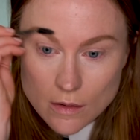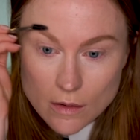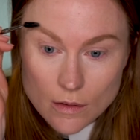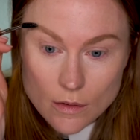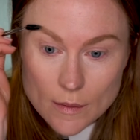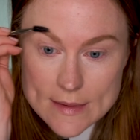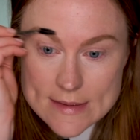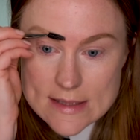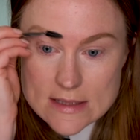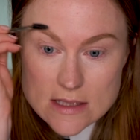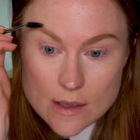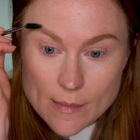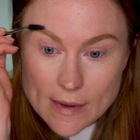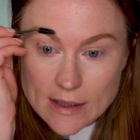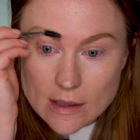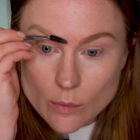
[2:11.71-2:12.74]
I always end up
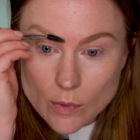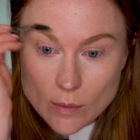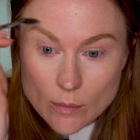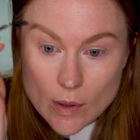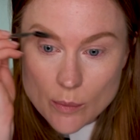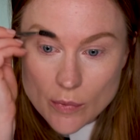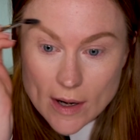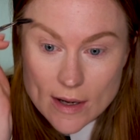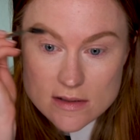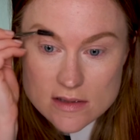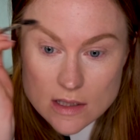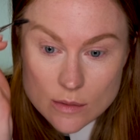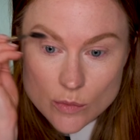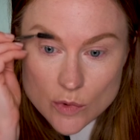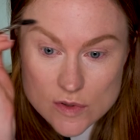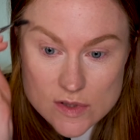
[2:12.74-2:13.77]
making one of my brows look
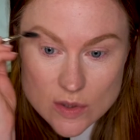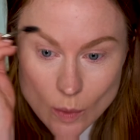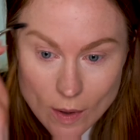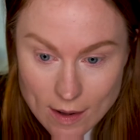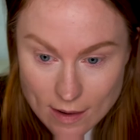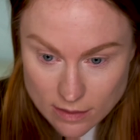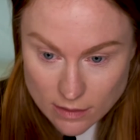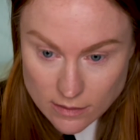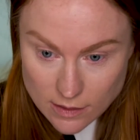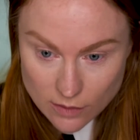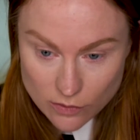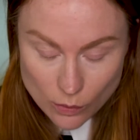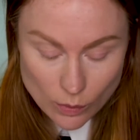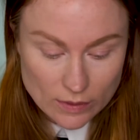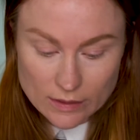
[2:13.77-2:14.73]
more square than the other